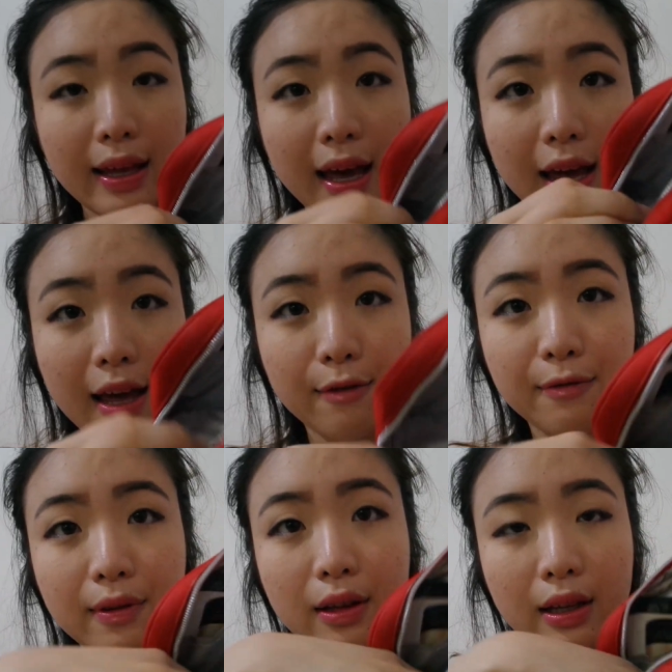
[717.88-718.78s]
Yeah, I have
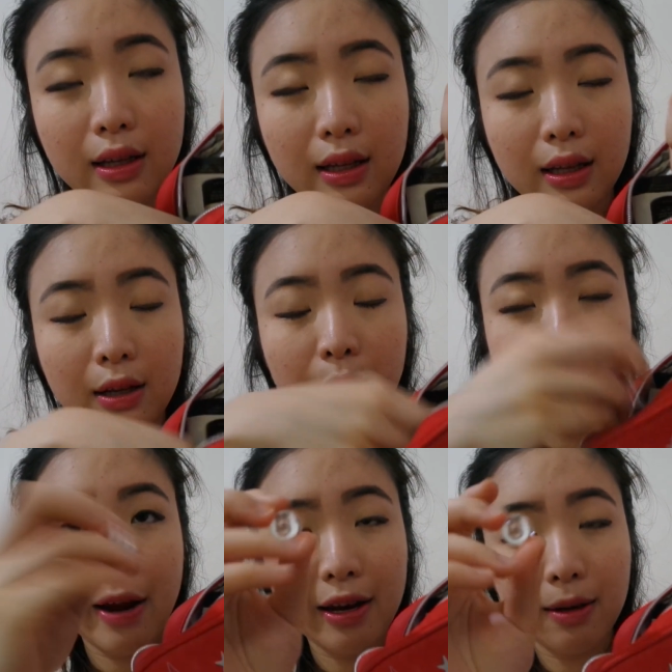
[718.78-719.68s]
a little
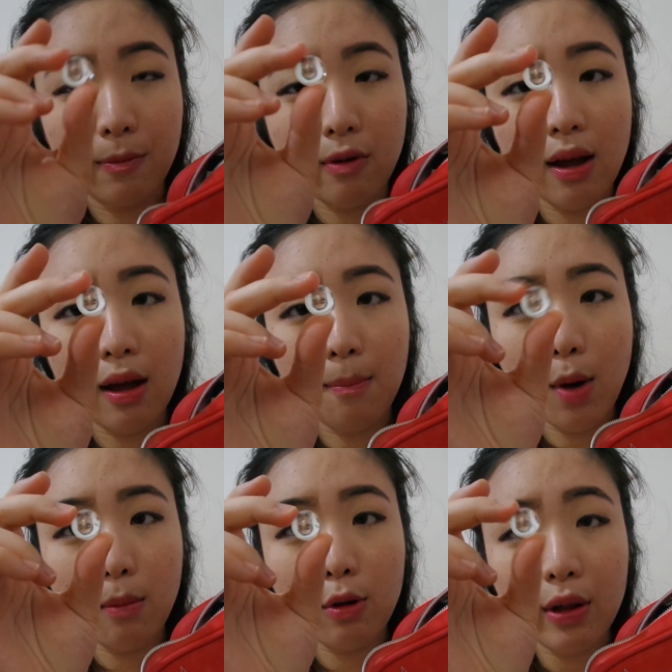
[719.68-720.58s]
random ra marble